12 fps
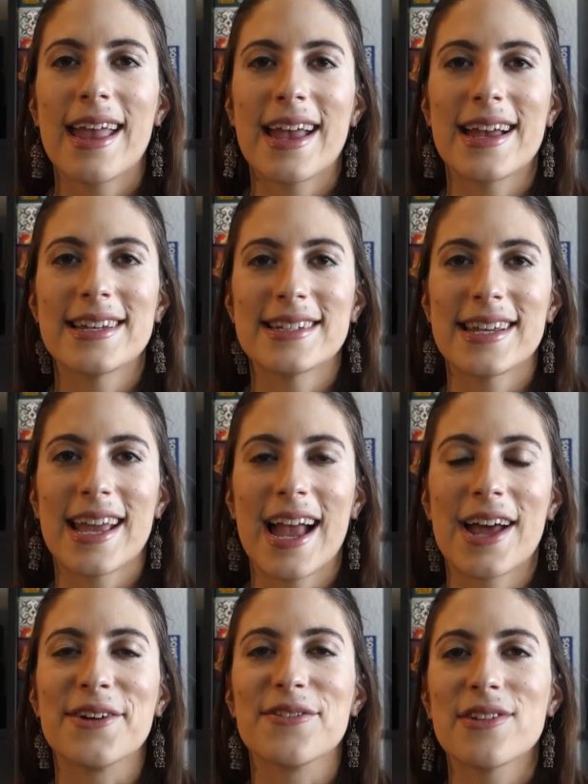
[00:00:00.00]
And it
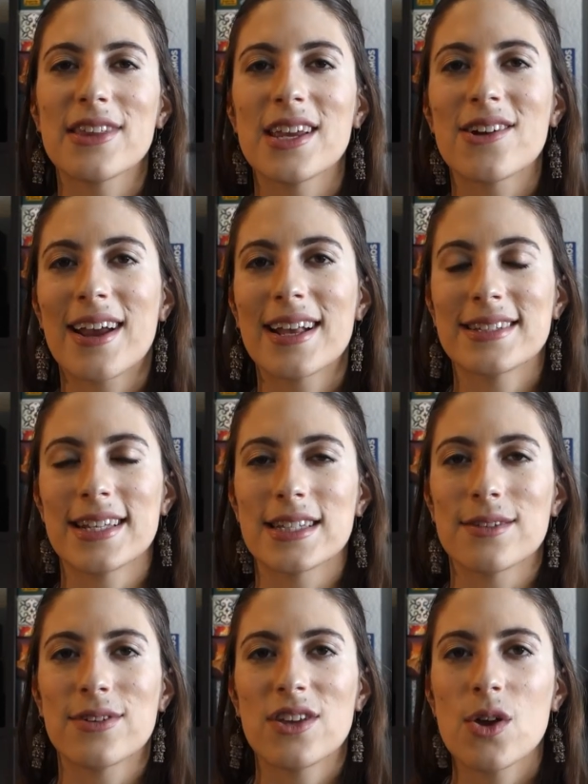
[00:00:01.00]
had a really great sense
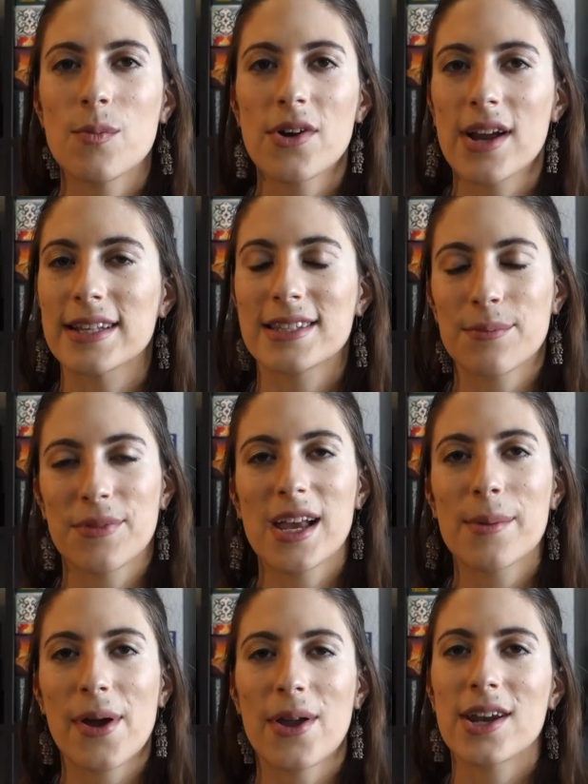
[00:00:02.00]
of humor and something
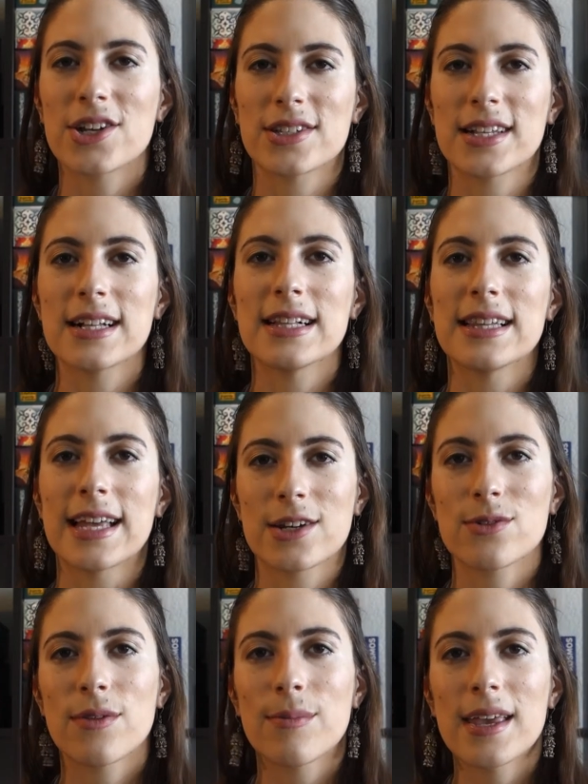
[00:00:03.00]
about it just clicked
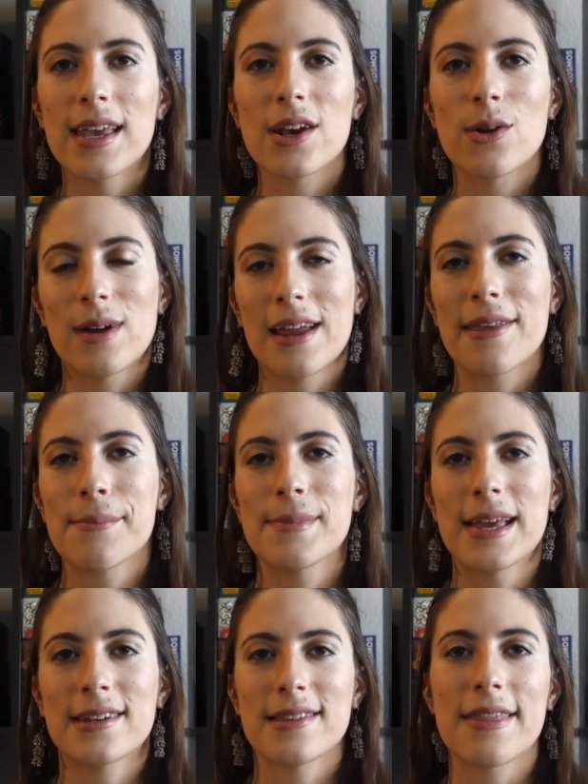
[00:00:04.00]
with me in a way that
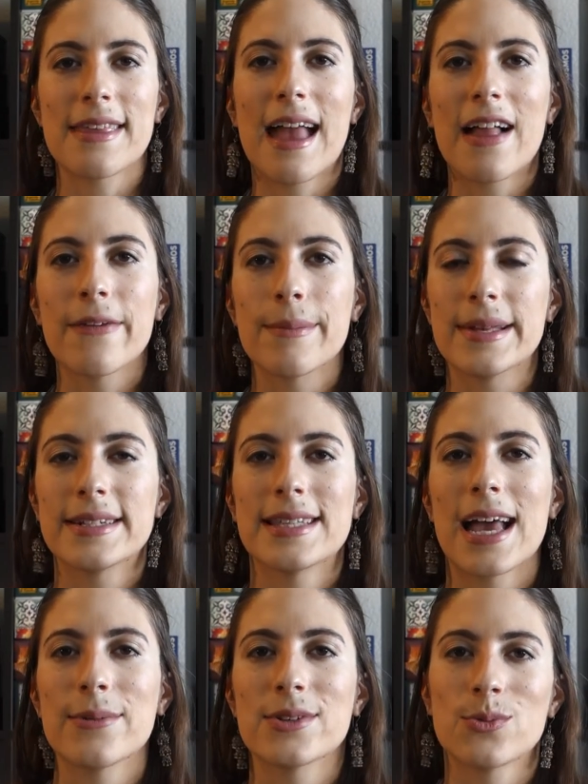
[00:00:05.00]
meant that the elements
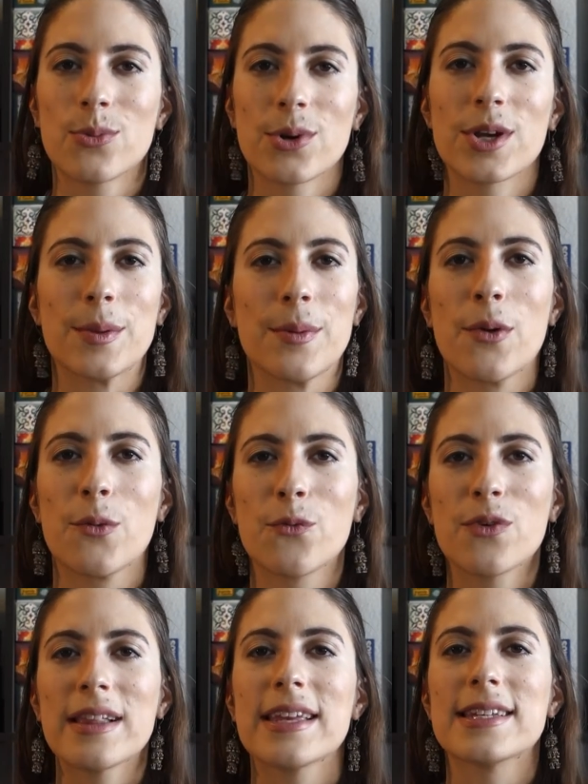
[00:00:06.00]
that I was worried about
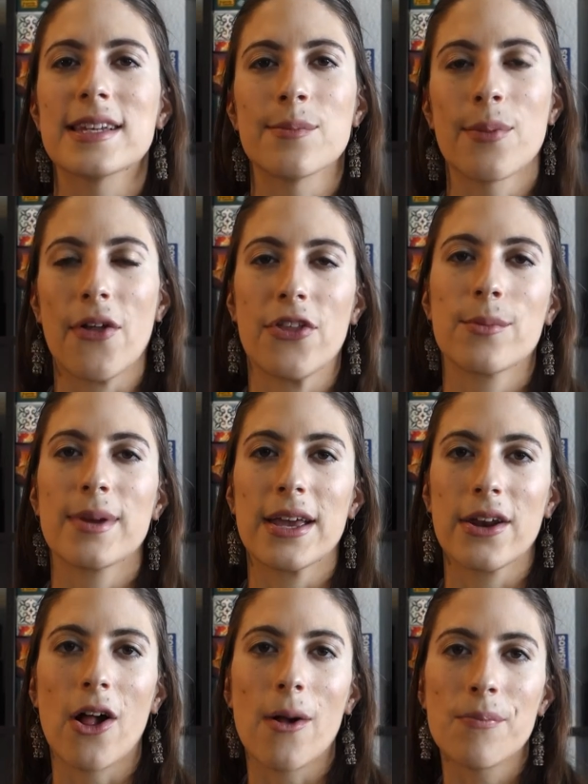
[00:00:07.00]
really didn't bother me
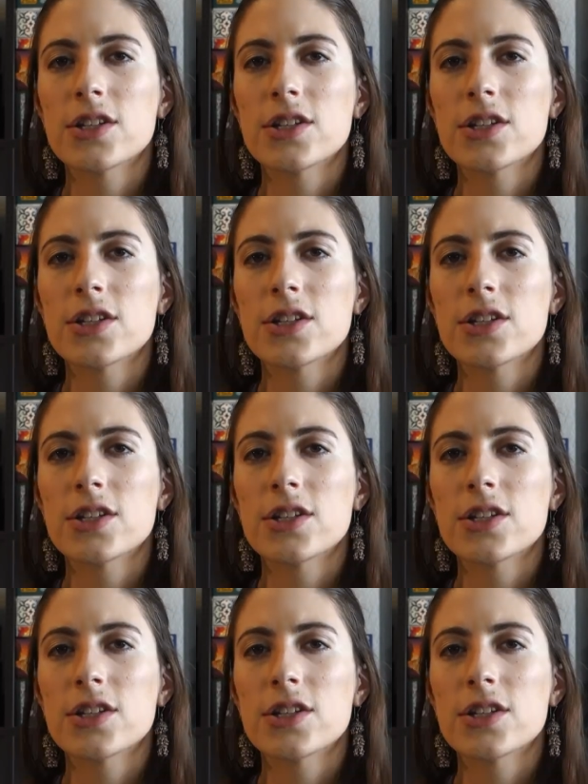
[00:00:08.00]
at all.